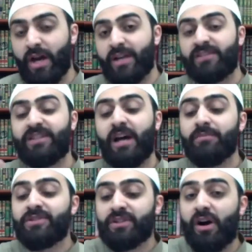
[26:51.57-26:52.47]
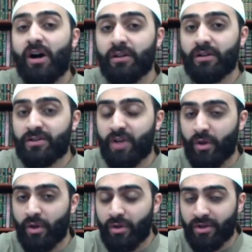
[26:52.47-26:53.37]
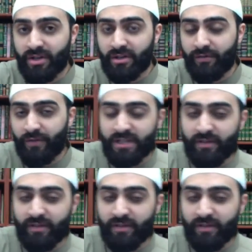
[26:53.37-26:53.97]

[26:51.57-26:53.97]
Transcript: Some scholars, although there's a difference